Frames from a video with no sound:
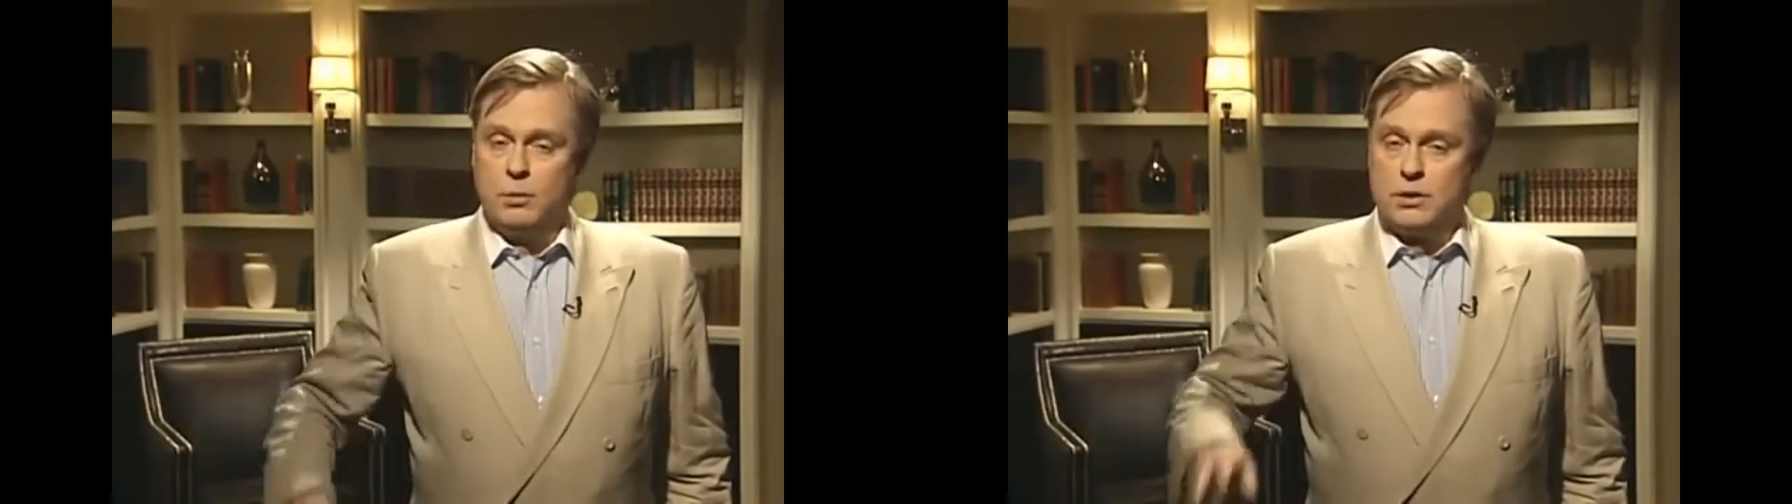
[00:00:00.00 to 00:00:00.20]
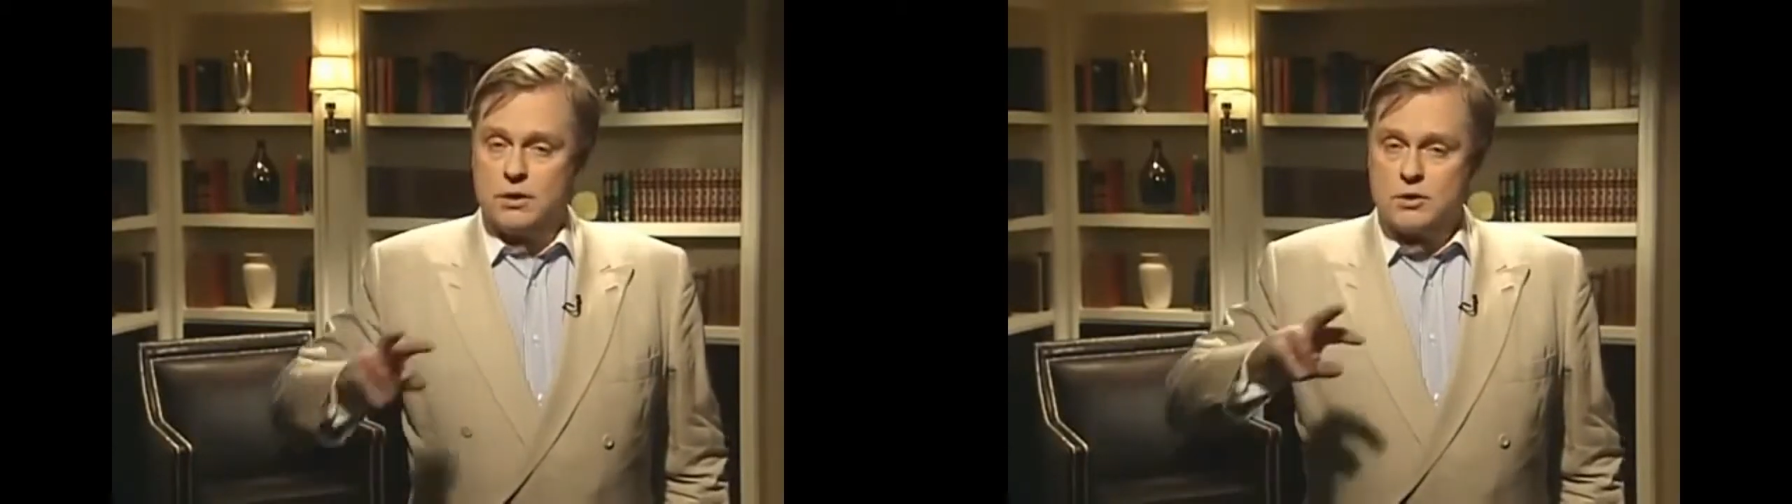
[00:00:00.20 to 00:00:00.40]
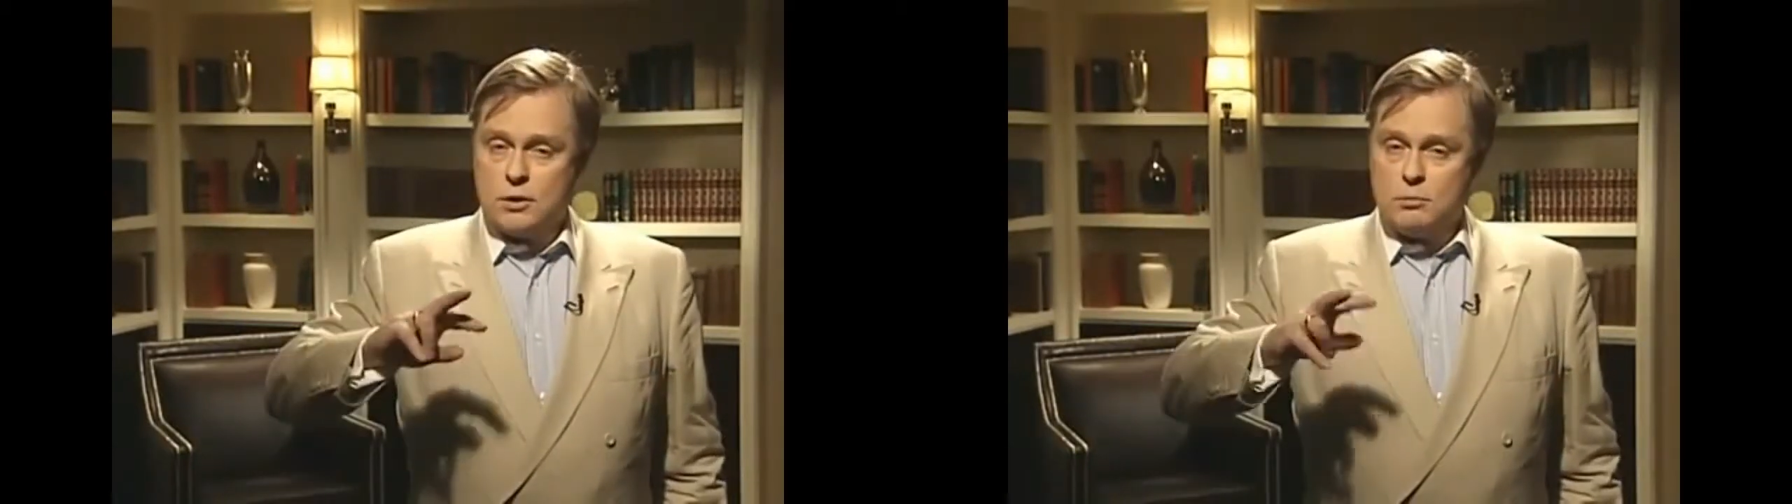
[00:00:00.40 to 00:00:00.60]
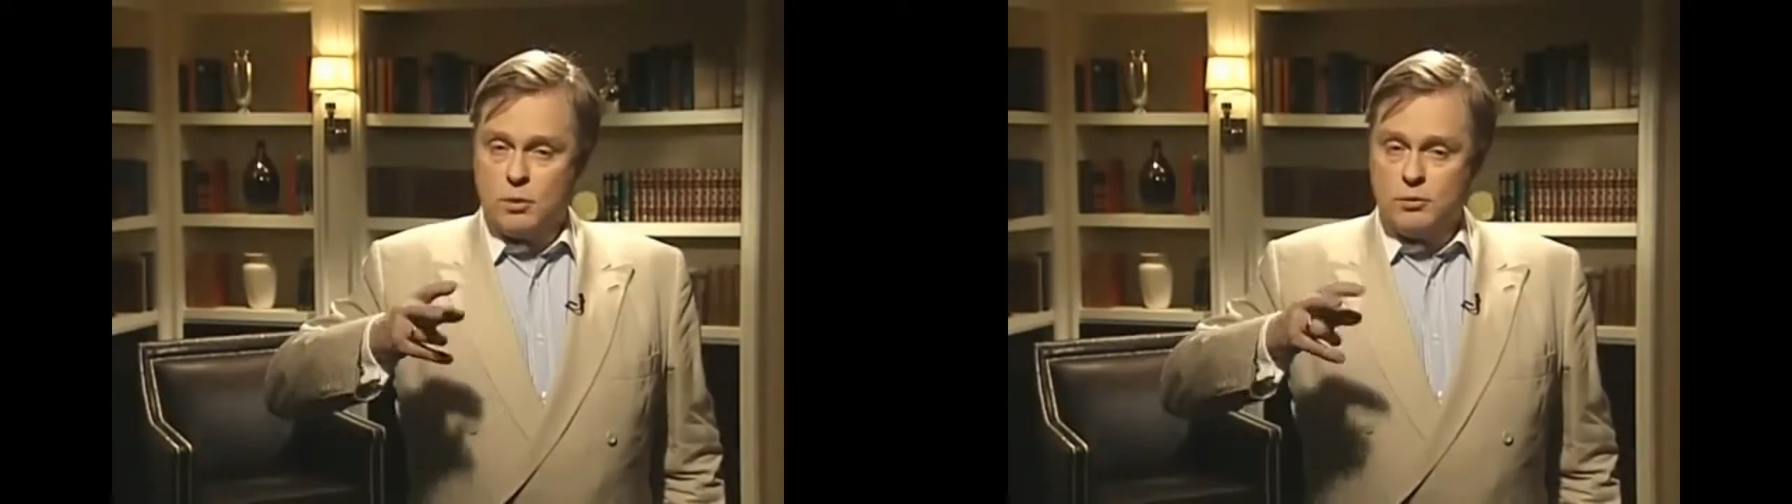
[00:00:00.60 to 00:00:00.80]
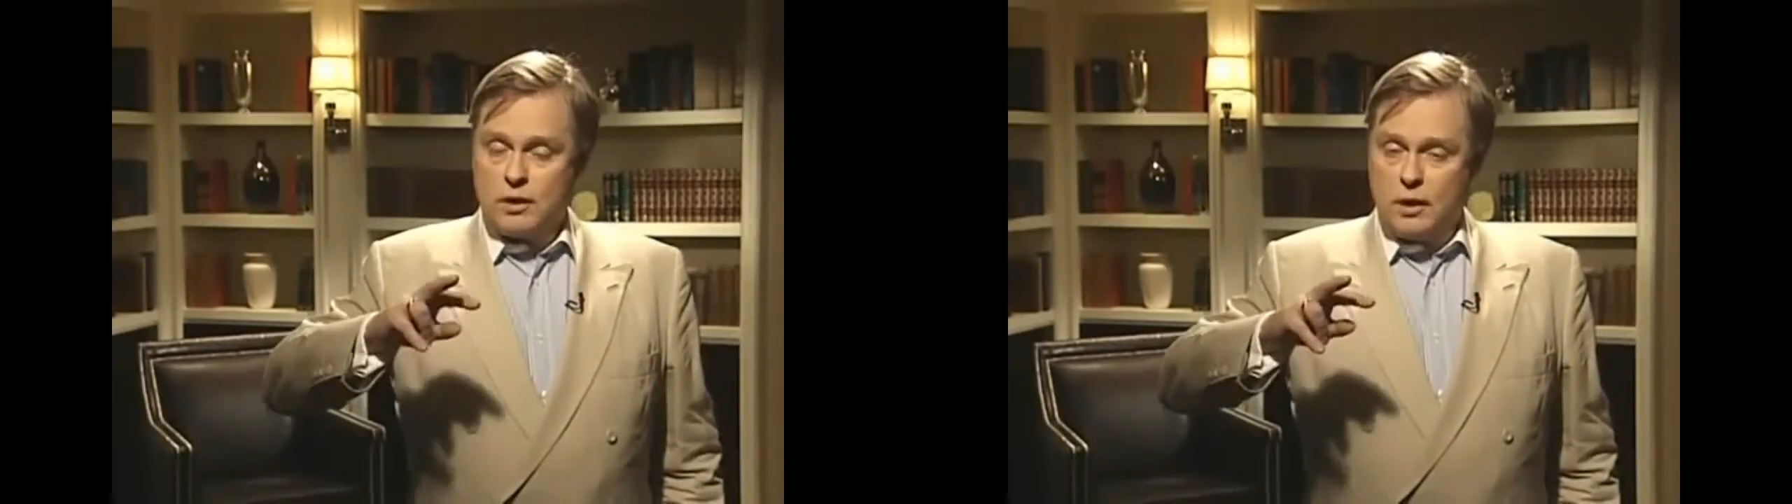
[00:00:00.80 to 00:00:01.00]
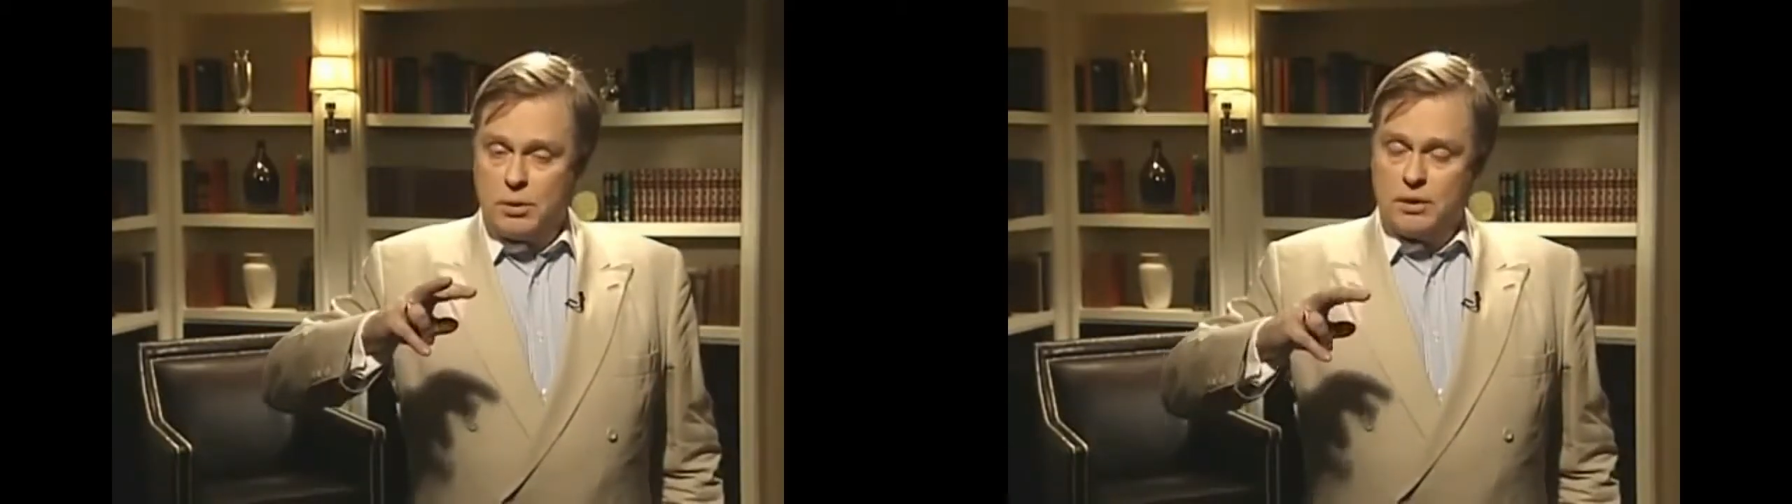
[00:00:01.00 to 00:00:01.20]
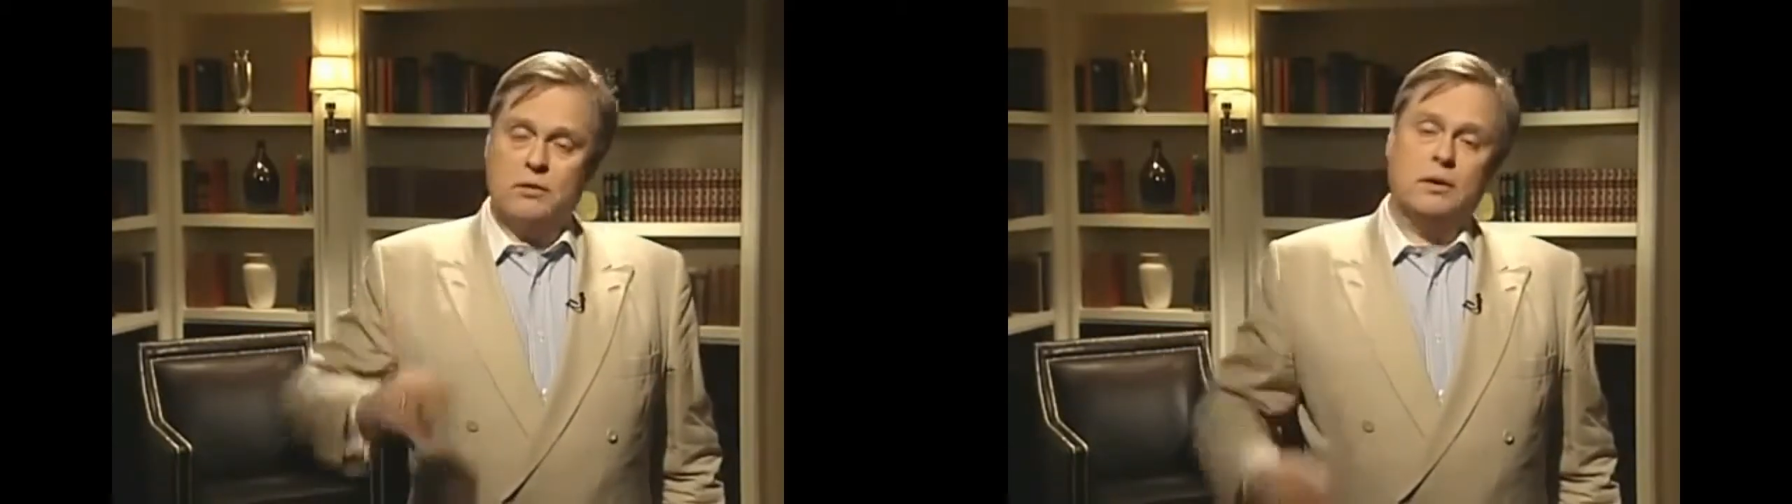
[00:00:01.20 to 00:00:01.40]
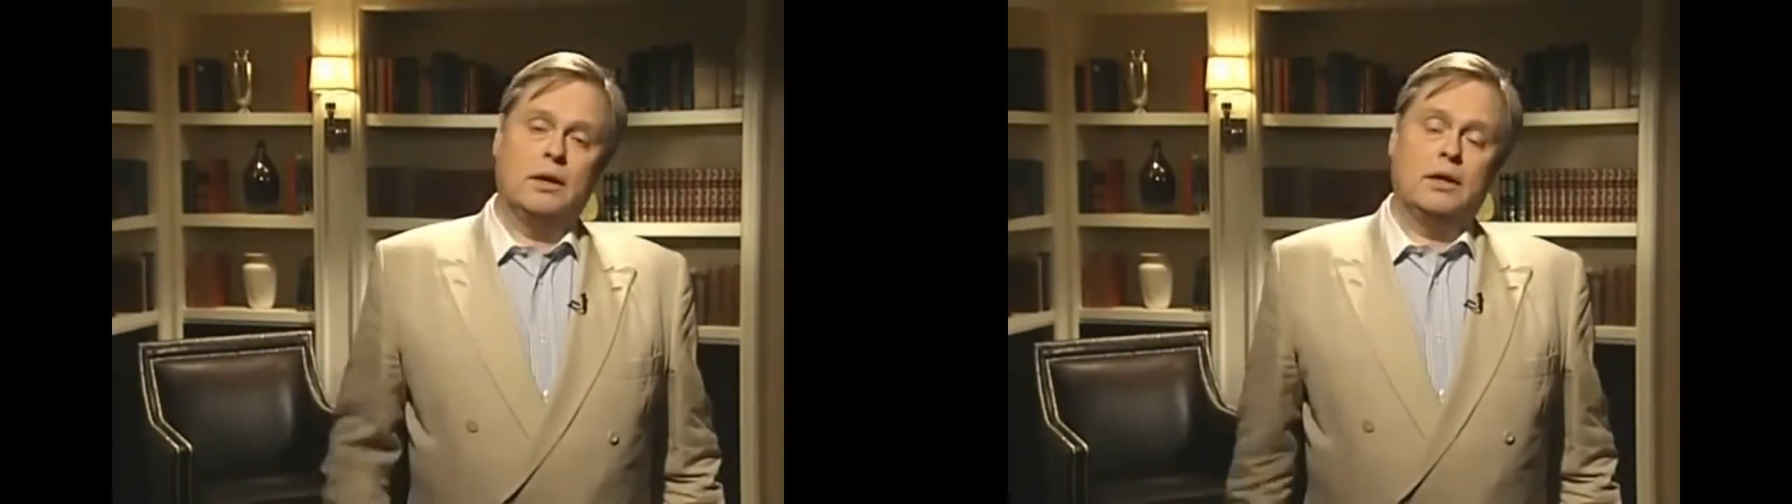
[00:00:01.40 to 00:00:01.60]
And we touched on both topics.